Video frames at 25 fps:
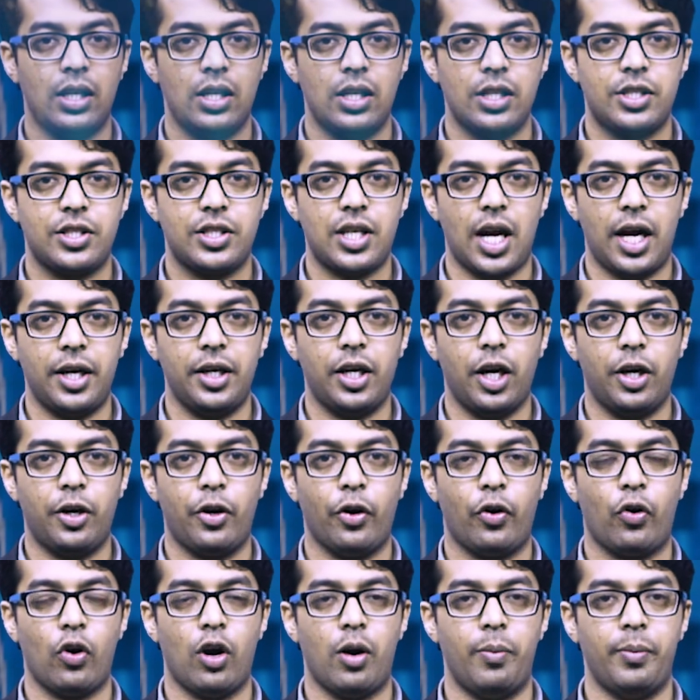Standard
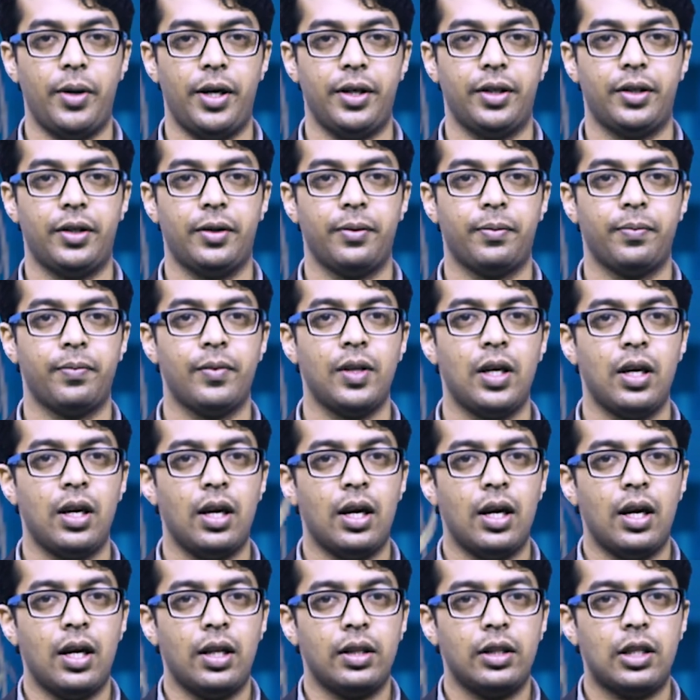requirement.
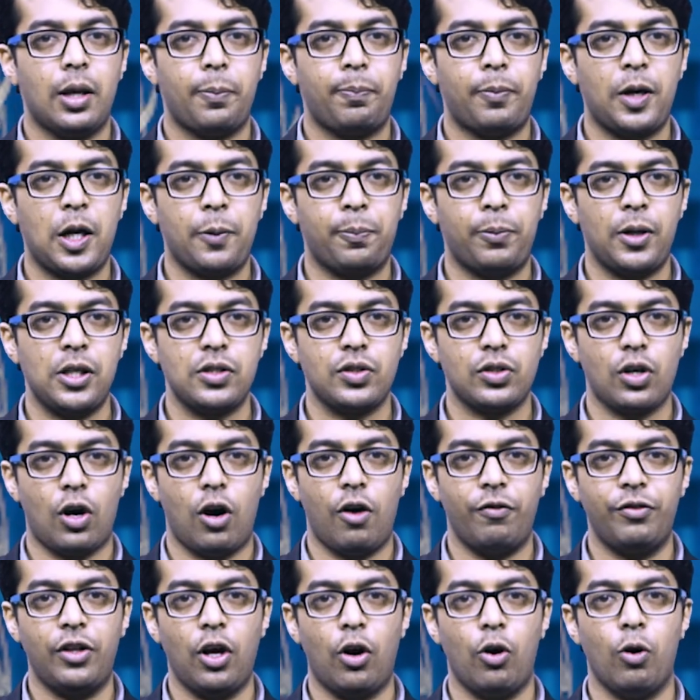The purpose
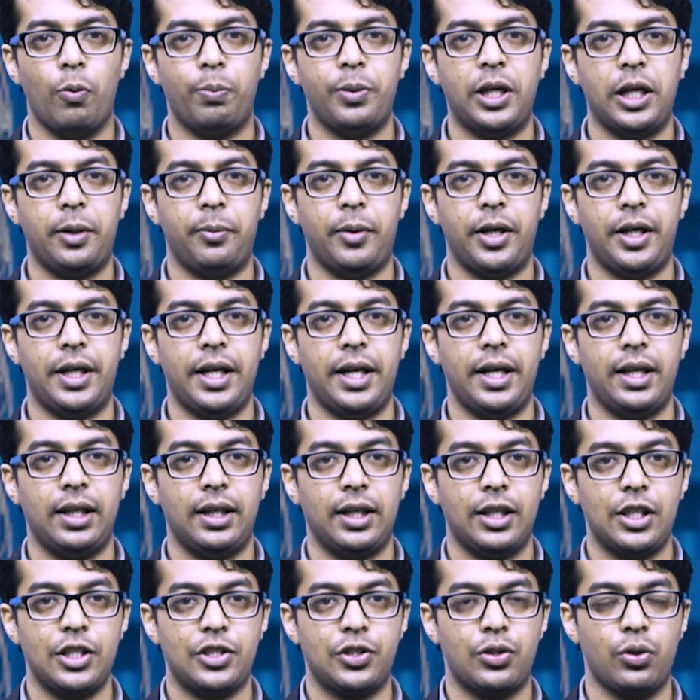of the opening meeting
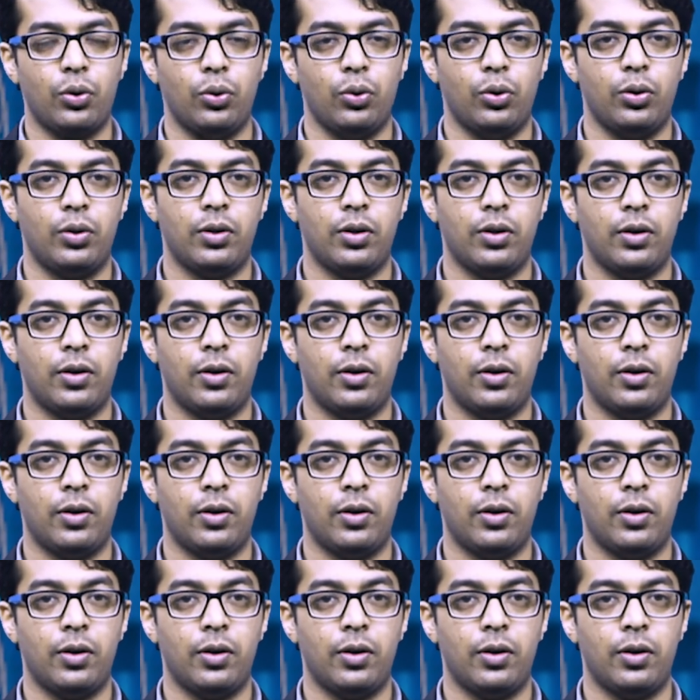is to: